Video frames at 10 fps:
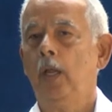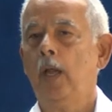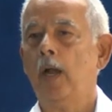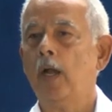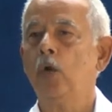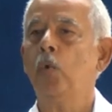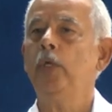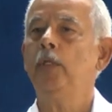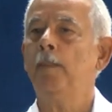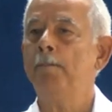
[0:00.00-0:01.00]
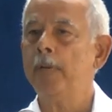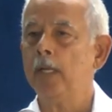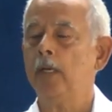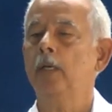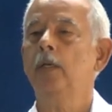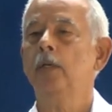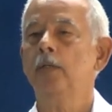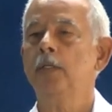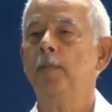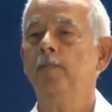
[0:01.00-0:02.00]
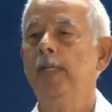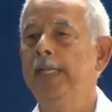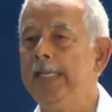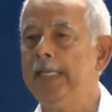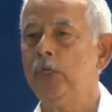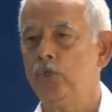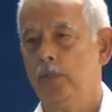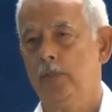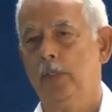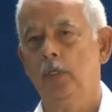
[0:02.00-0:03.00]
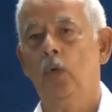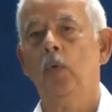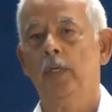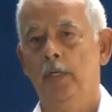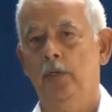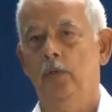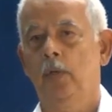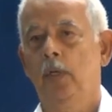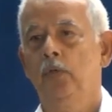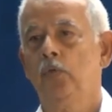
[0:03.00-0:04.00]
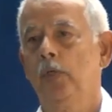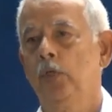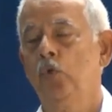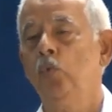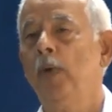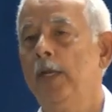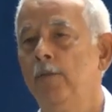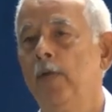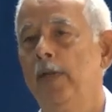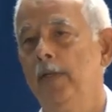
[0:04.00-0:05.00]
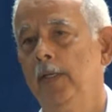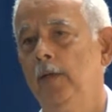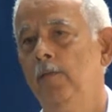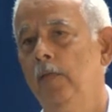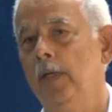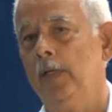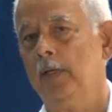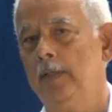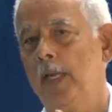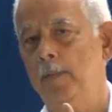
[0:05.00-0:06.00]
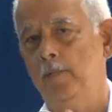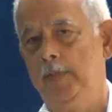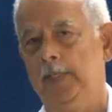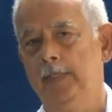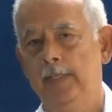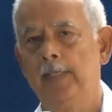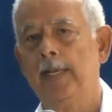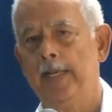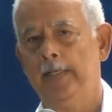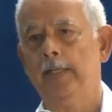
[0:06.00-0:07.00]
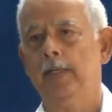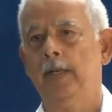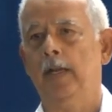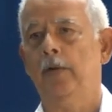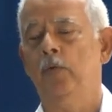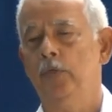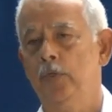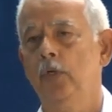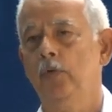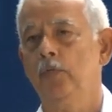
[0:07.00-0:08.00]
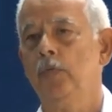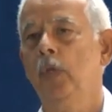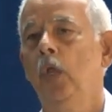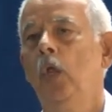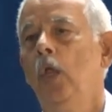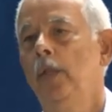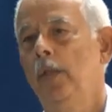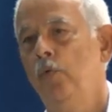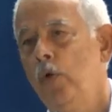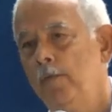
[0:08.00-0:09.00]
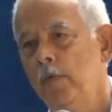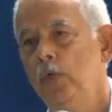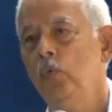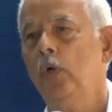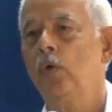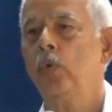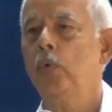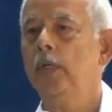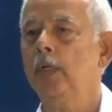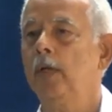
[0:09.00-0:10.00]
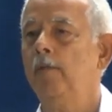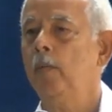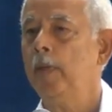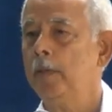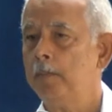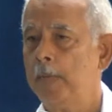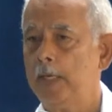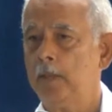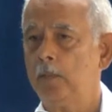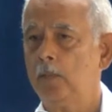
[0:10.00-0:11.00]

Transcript: are going to plug some of the leakages that now occur, so that you might find that even at a time of declining reserves, the revenue accruing to government might